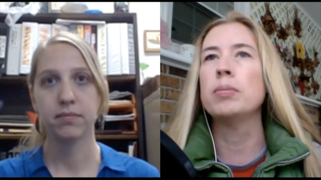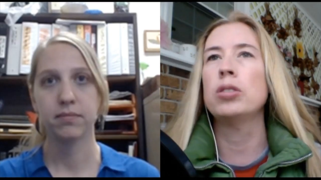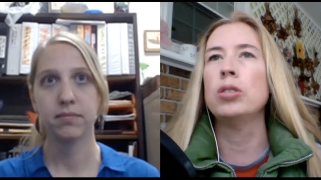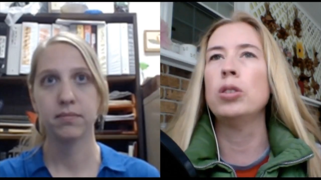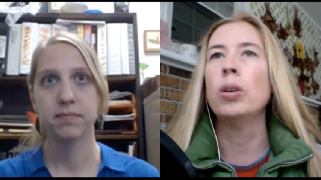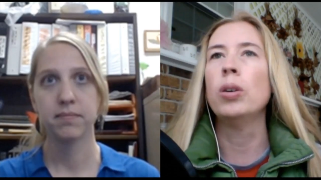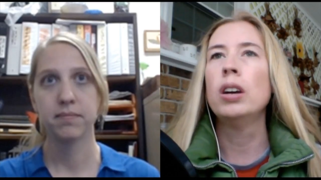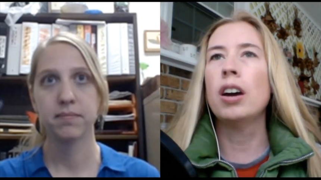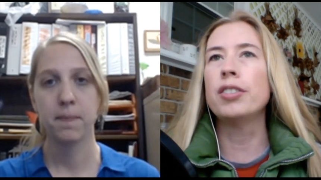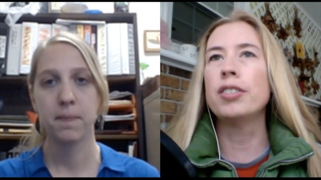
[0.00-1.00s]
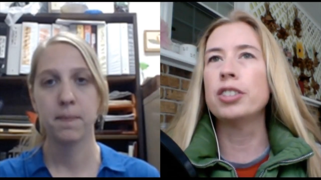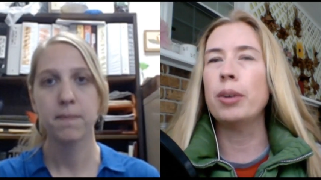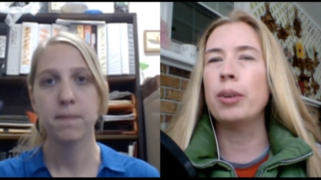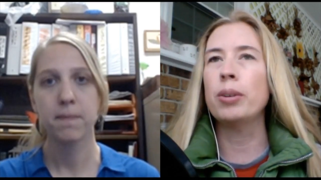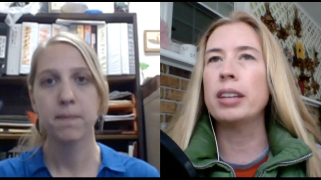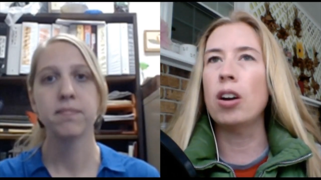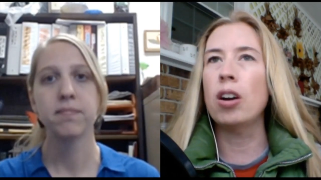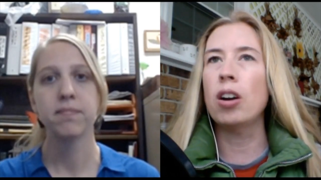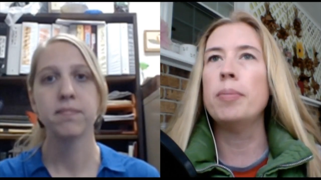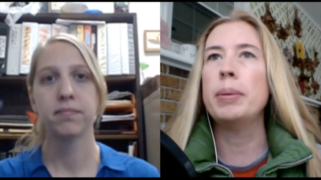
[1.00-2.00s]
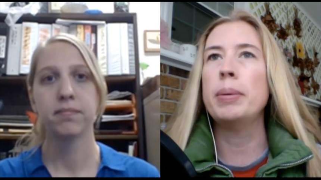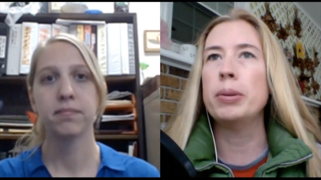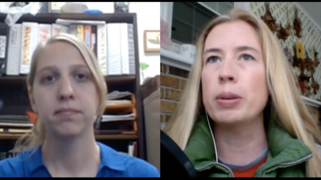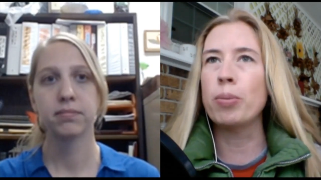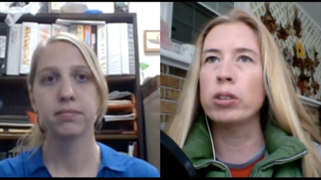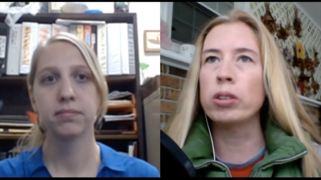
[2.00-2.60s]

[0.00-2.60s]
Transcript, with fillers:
Speaker 1: understand what they are and maybe report those back?